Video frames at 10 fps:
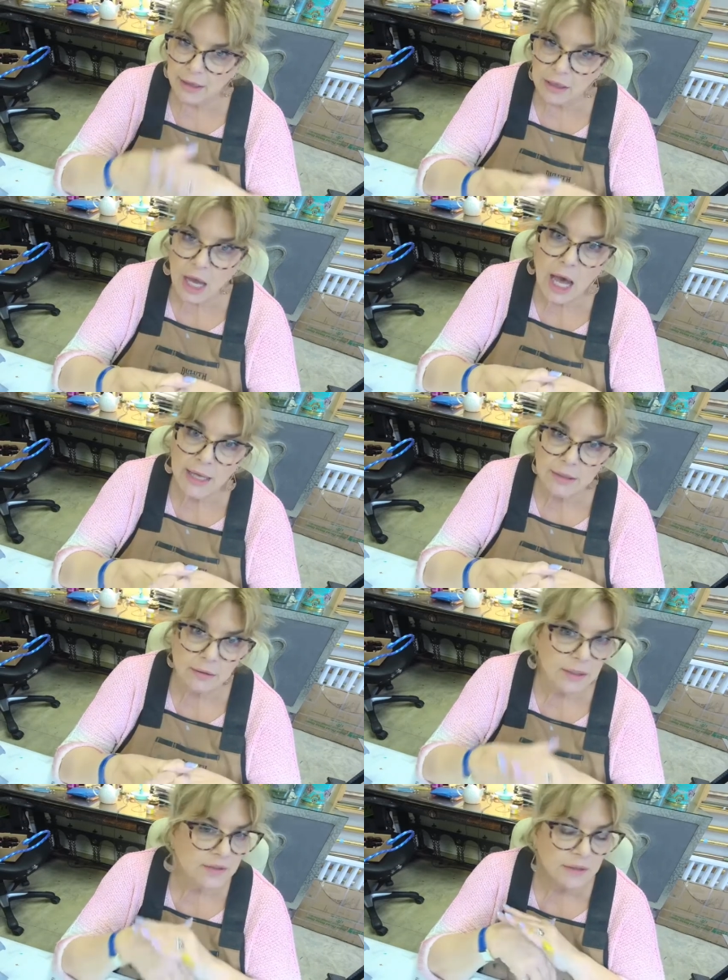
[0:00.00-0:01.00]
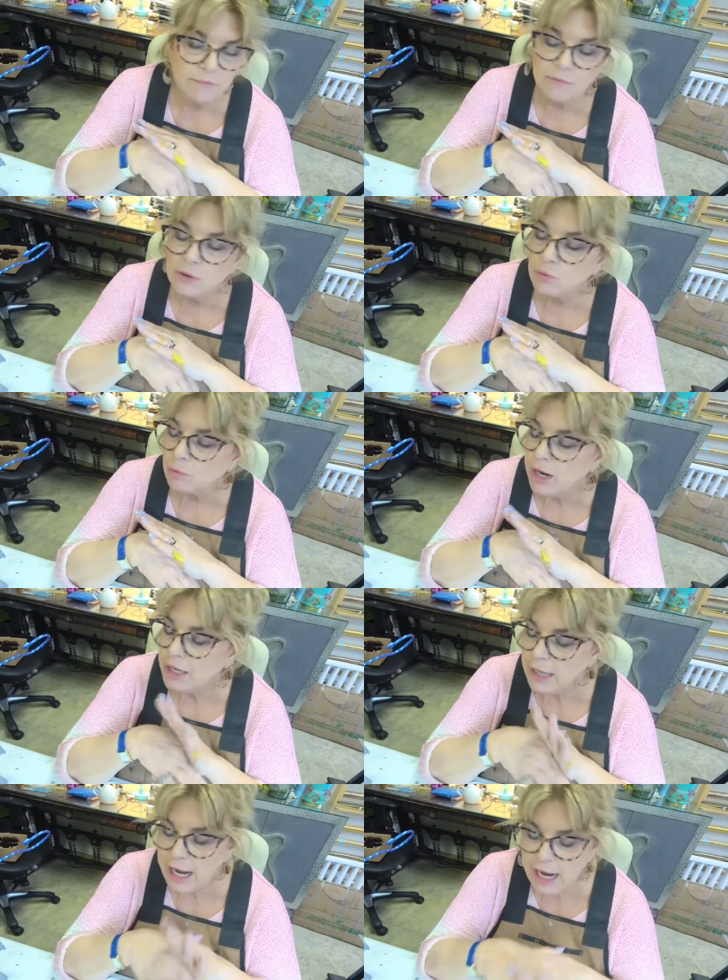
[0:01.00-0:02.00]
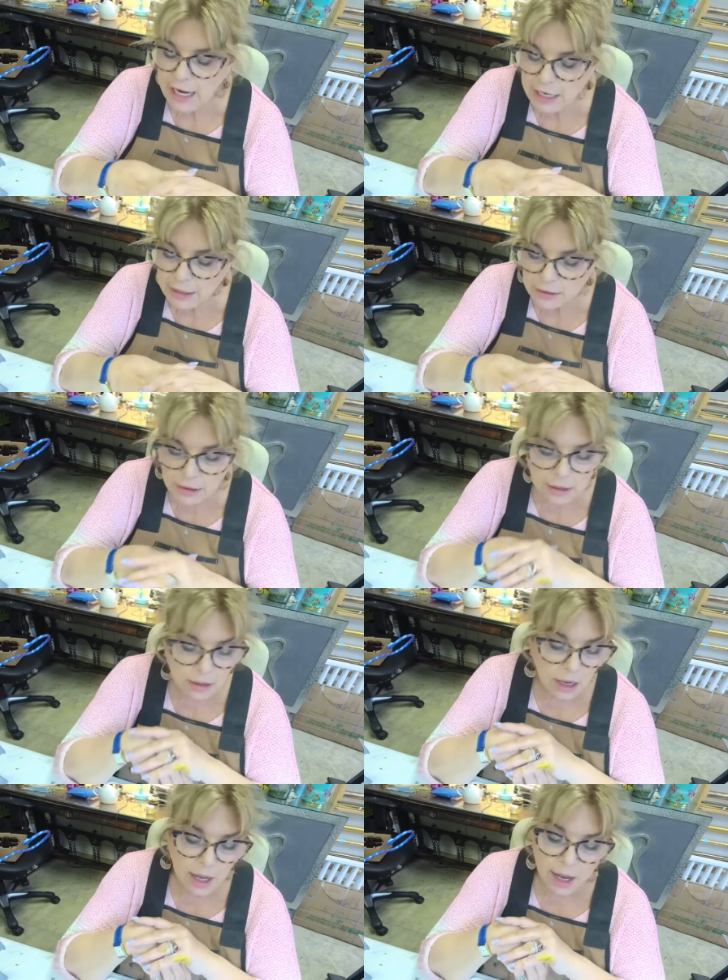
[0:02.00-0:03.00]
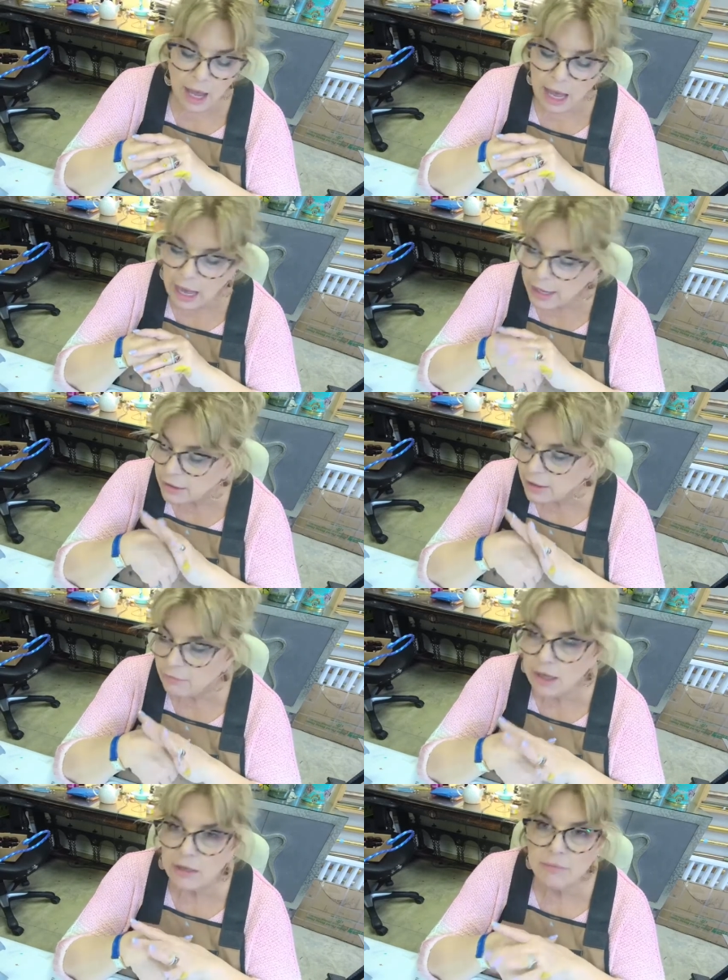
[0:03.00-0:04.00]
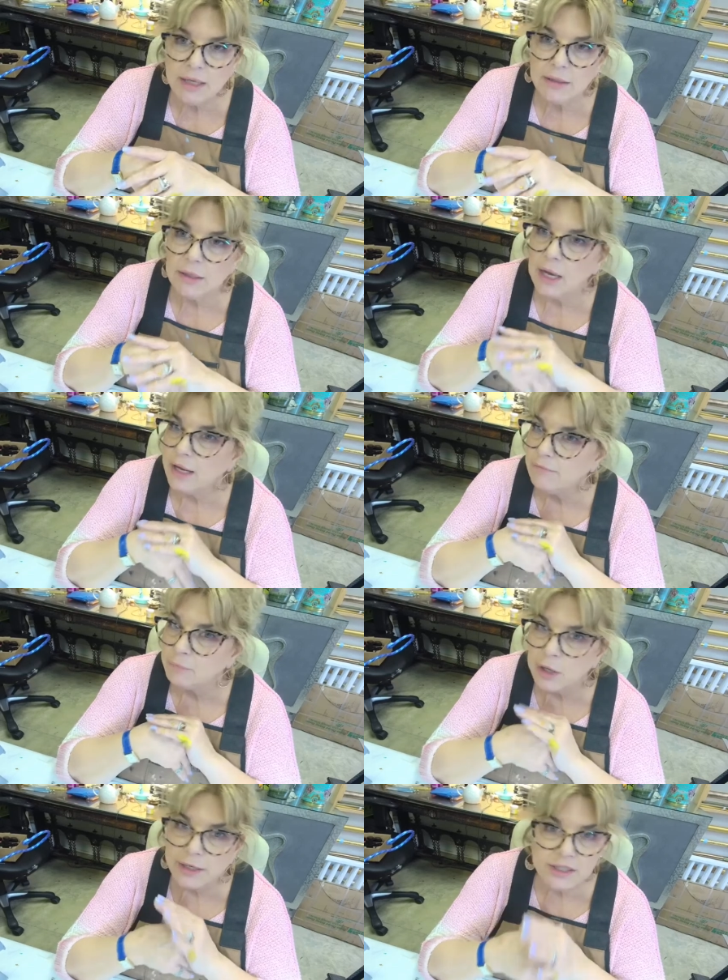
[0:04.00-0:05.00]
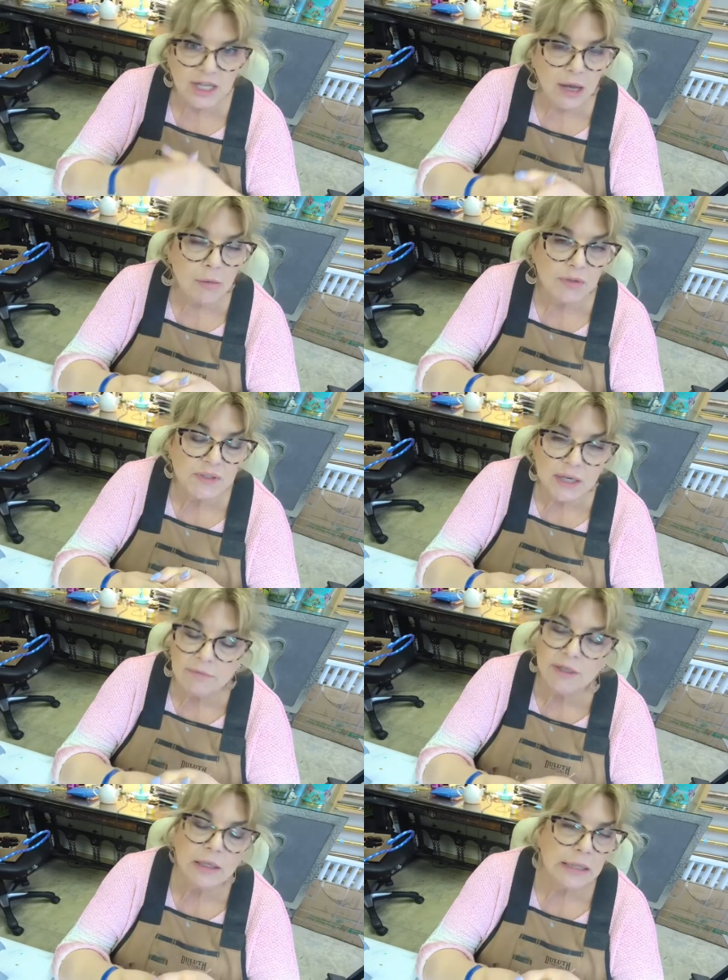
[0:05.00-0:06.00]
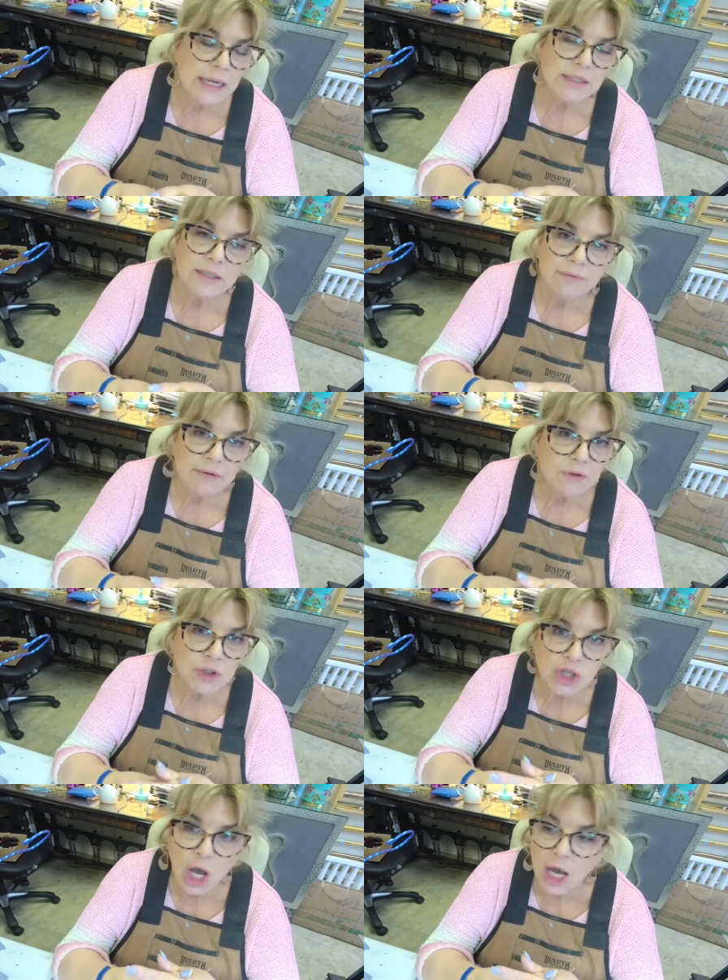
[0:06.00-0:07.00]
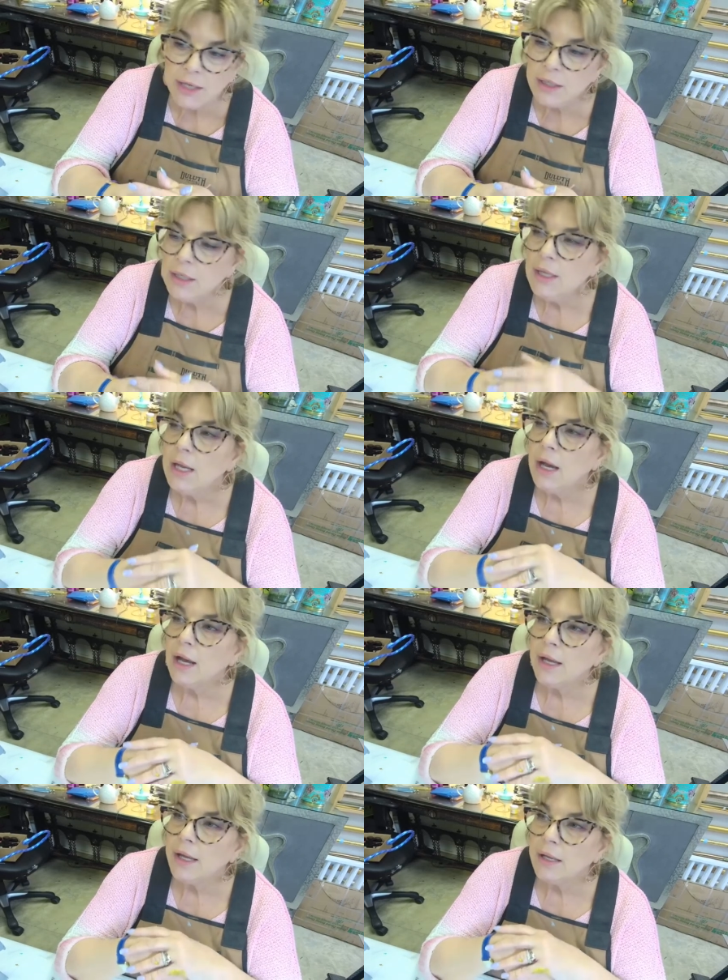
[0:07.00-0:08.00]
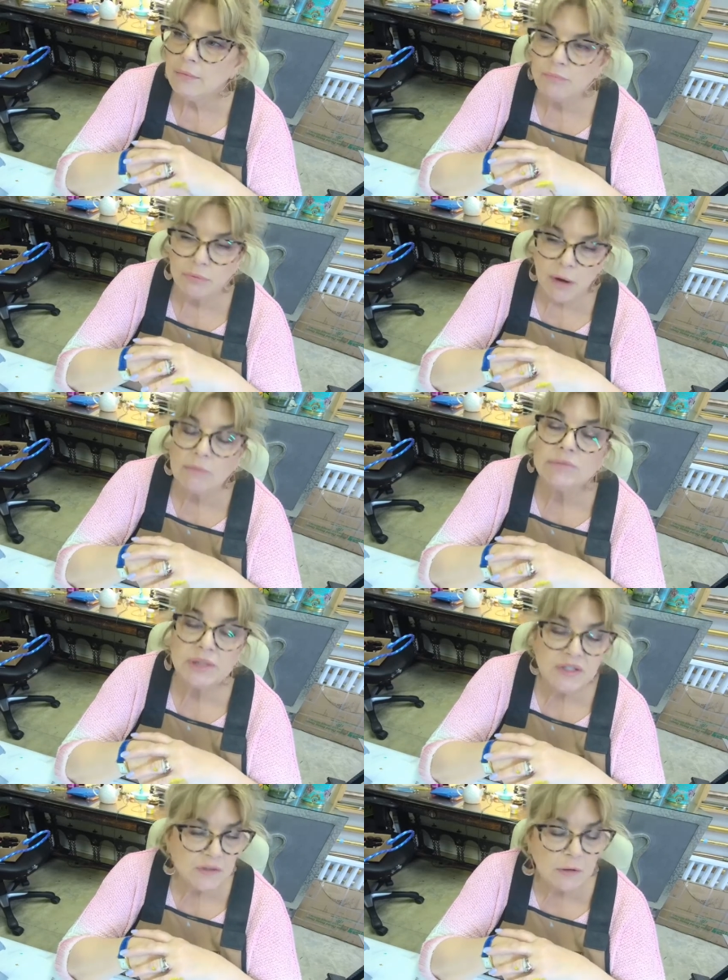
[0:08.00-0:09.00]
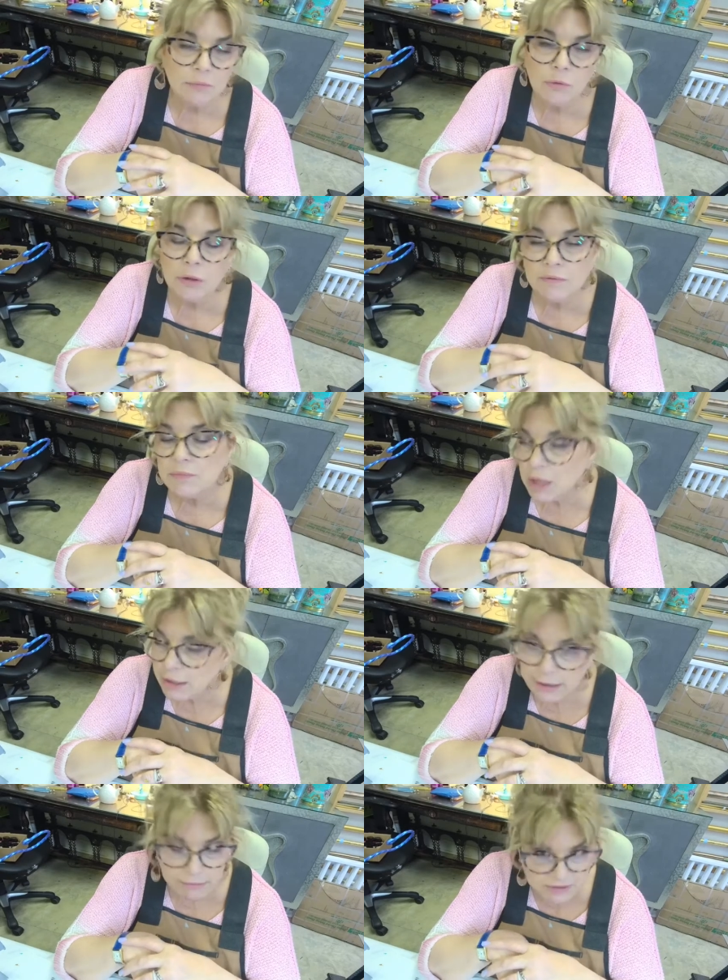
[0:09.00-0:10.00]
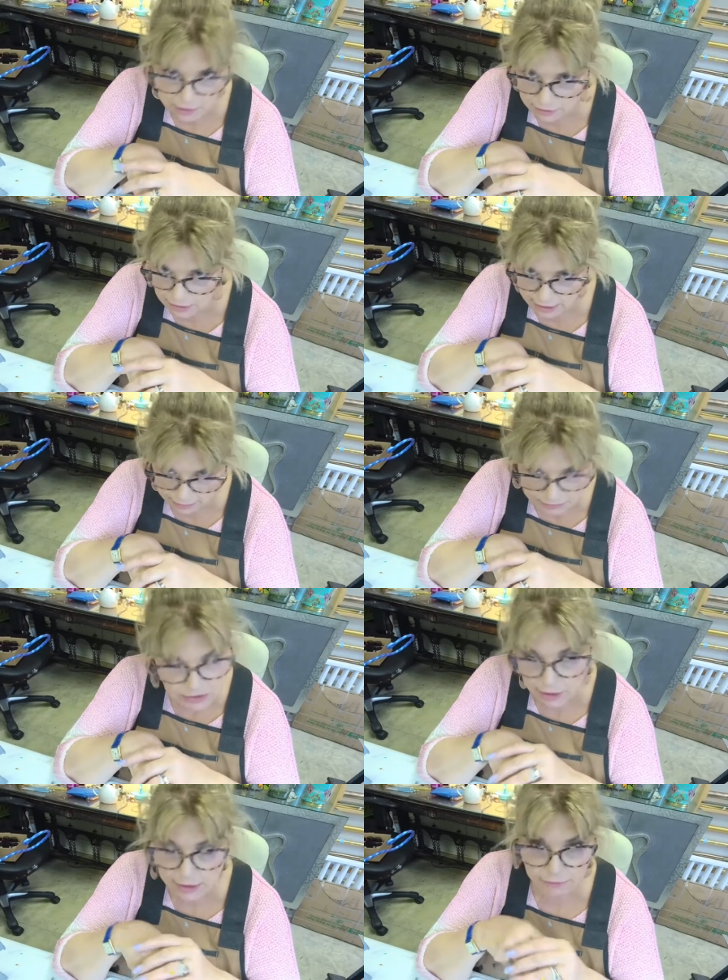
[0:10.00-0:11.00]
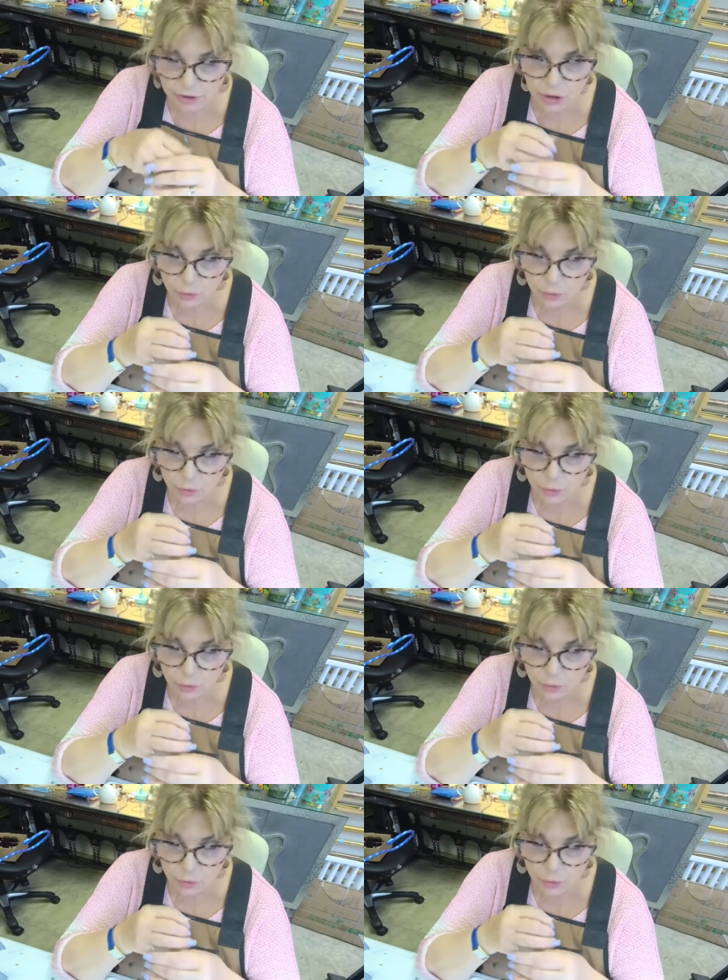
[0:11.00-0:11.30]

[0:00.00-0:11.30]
guide. It's a great aid. I highly recommend it. I have brought it to almost every class I've ever taught. I probably sold more of them on Amazon than Amazon ever knew